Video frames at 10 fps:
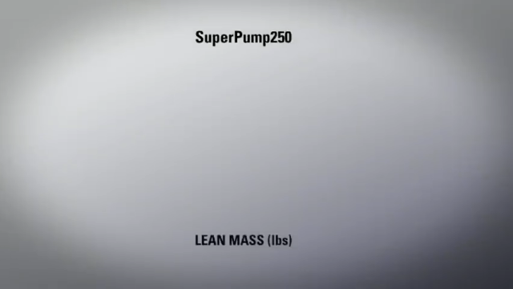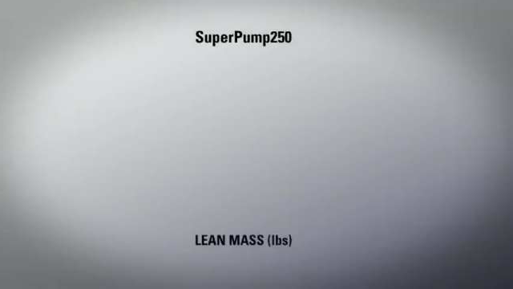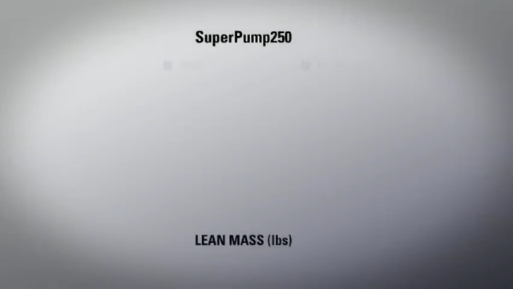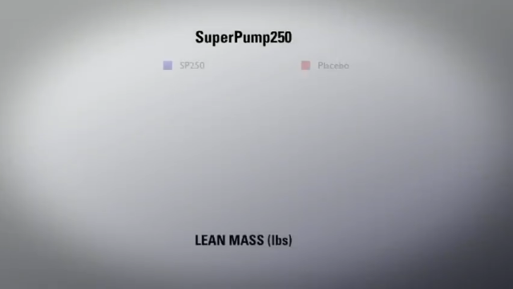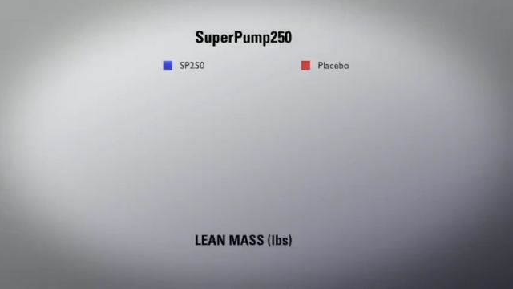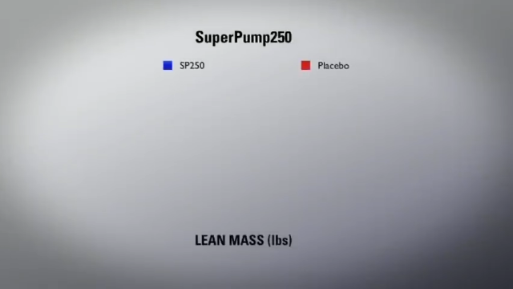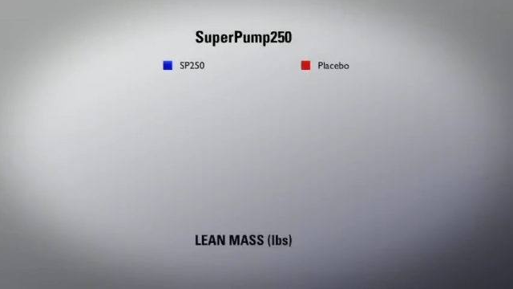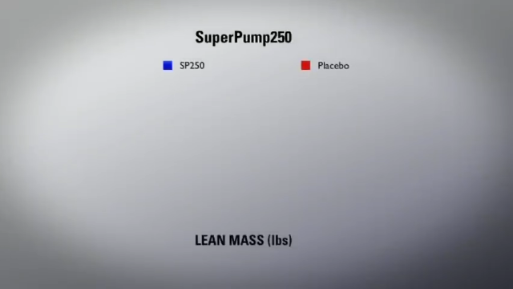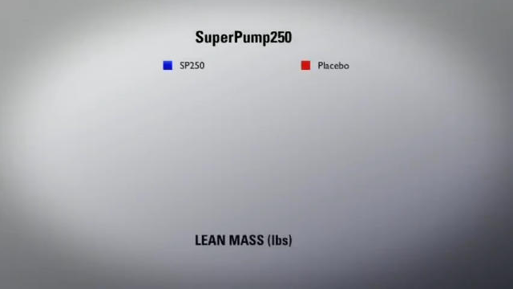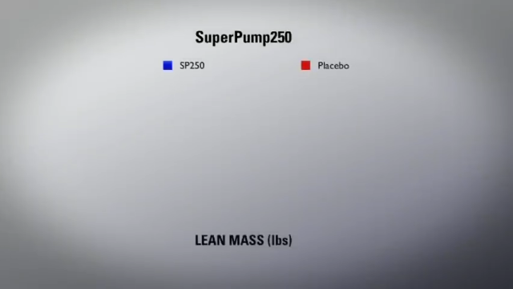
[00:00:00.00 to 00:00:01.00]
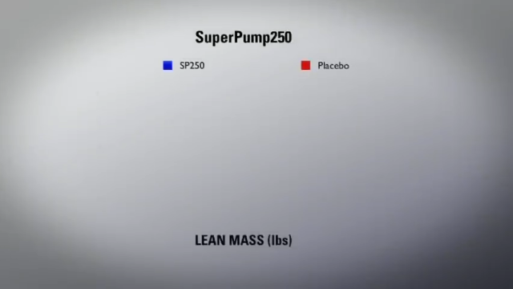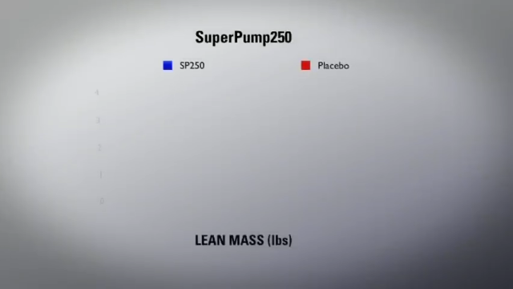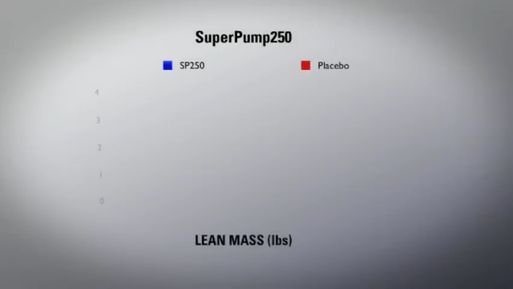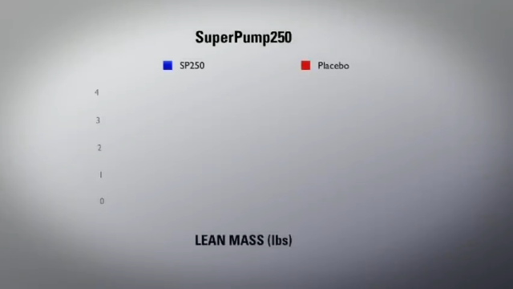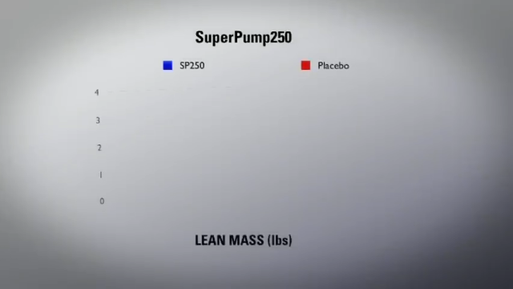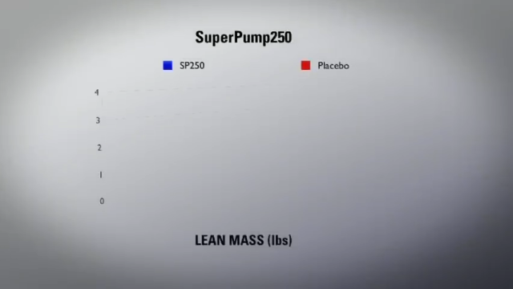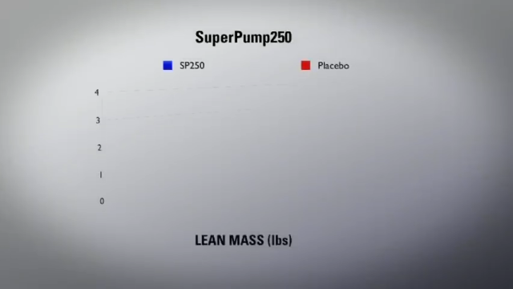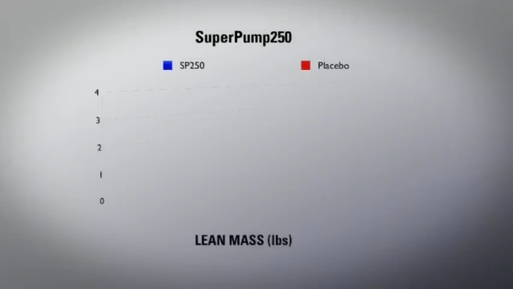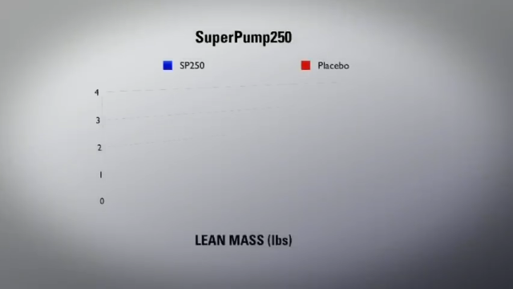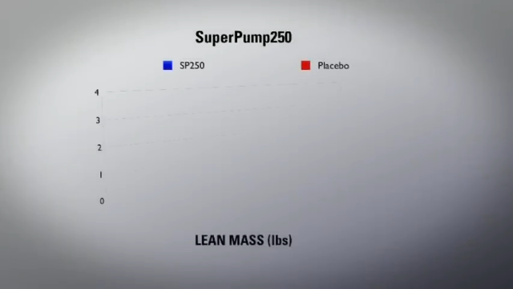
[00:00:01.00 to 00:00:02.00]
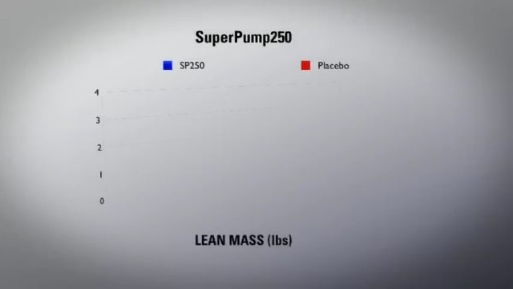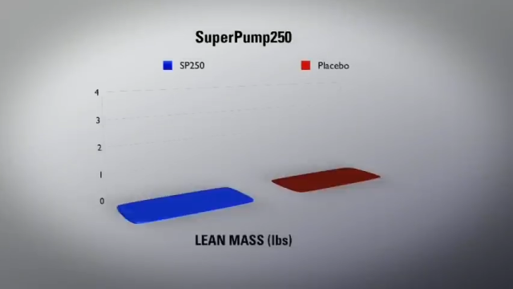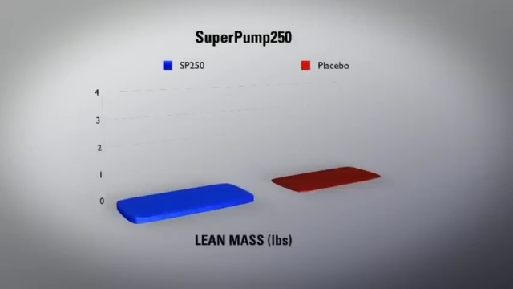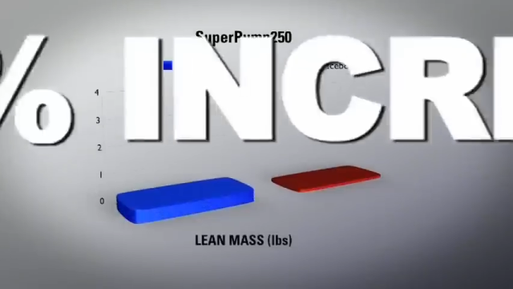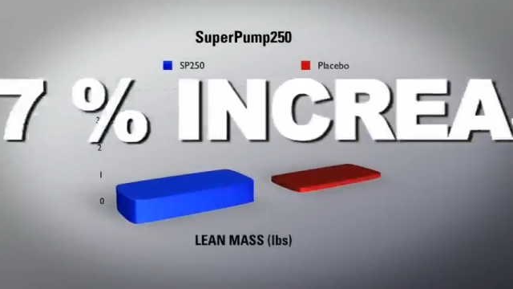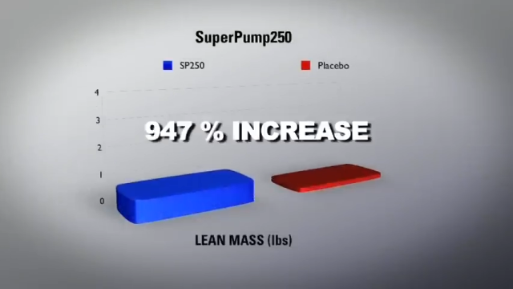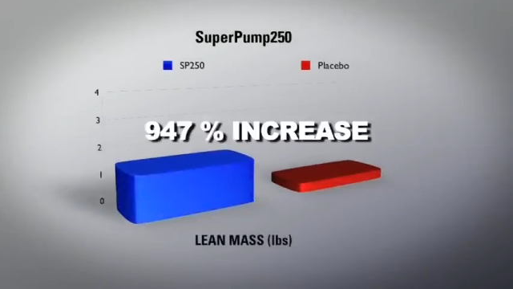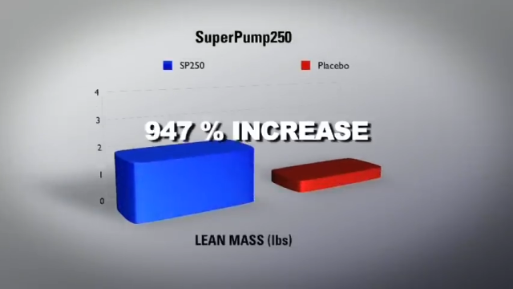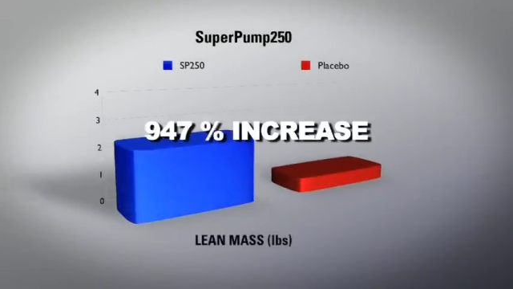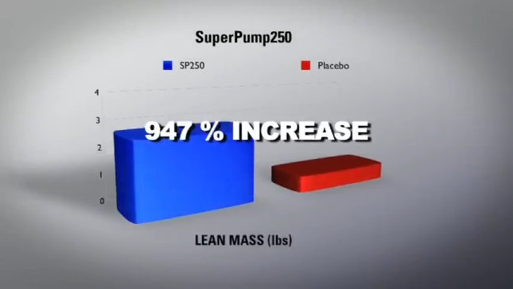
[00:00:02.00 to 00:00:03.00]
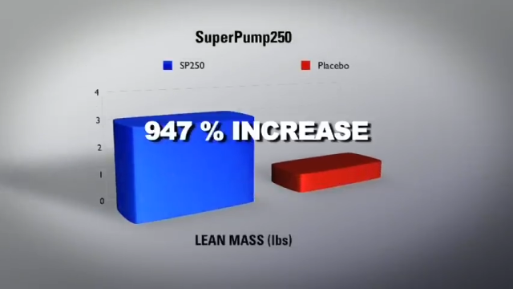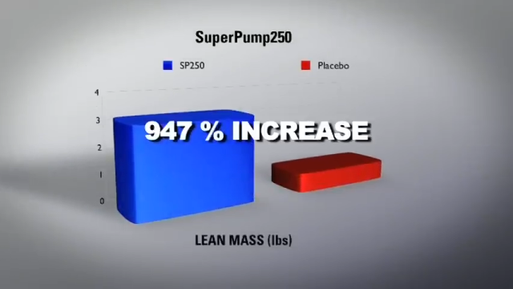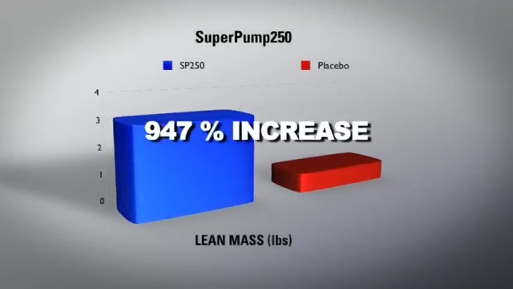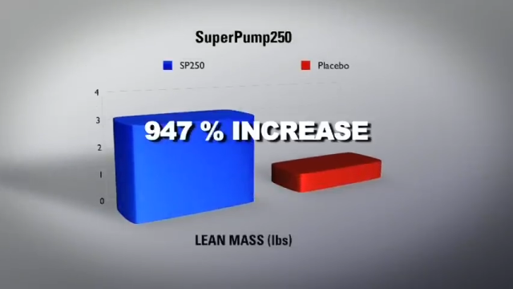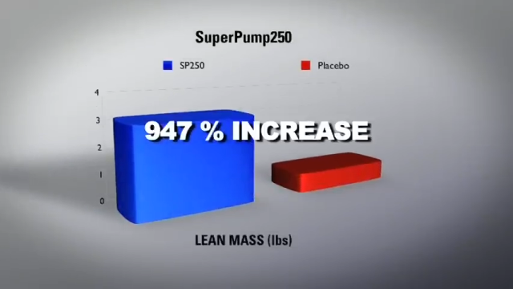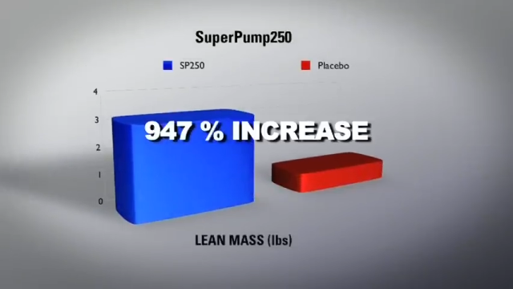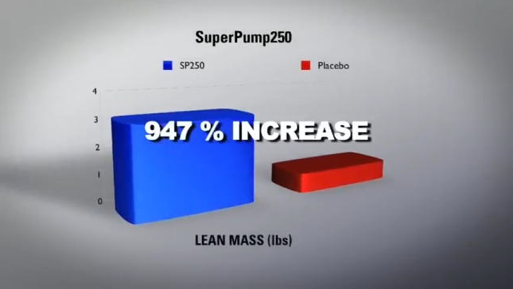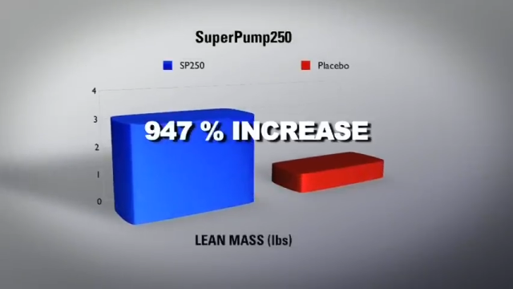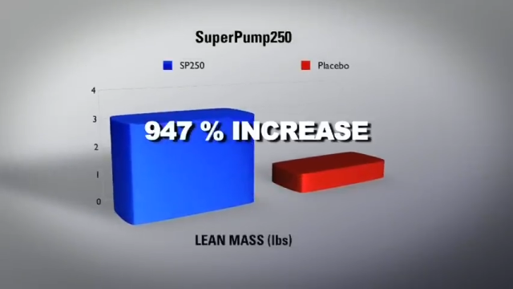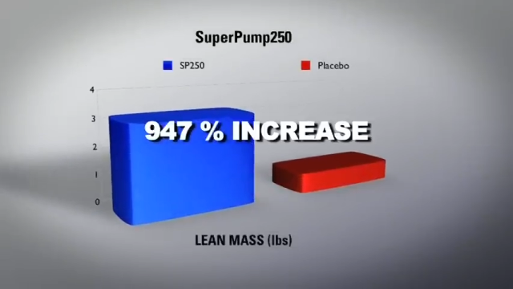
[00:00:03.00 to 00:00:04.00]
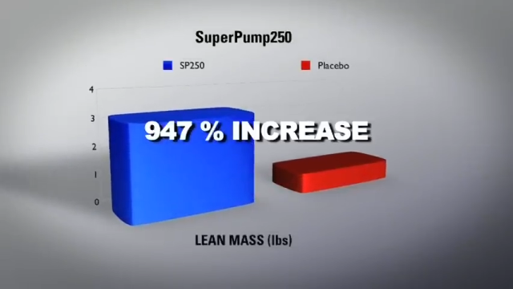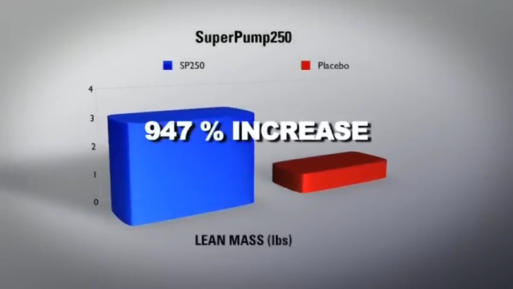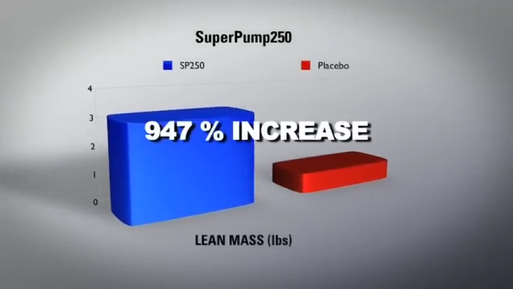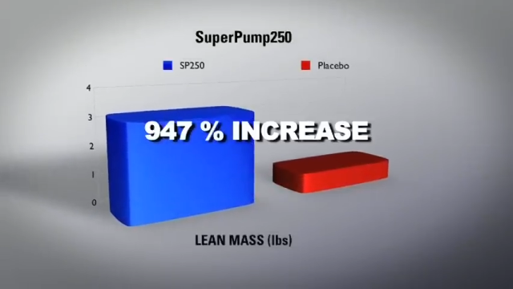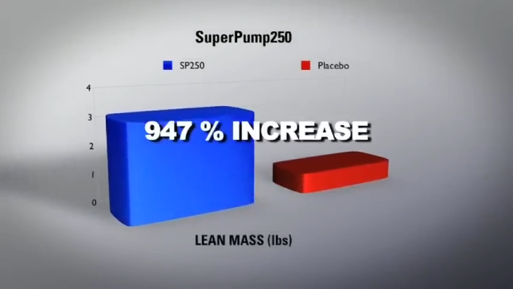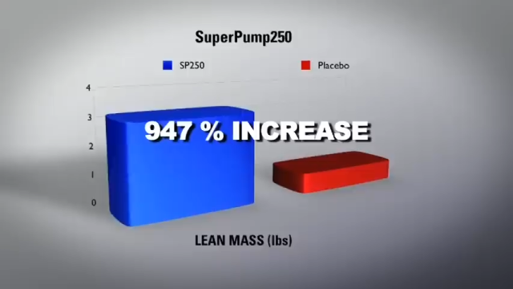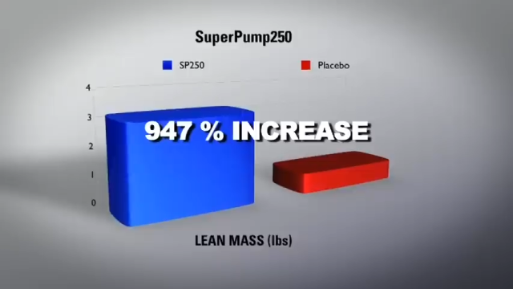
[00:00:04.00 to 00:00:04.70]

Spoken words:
[unreadable: no face in view]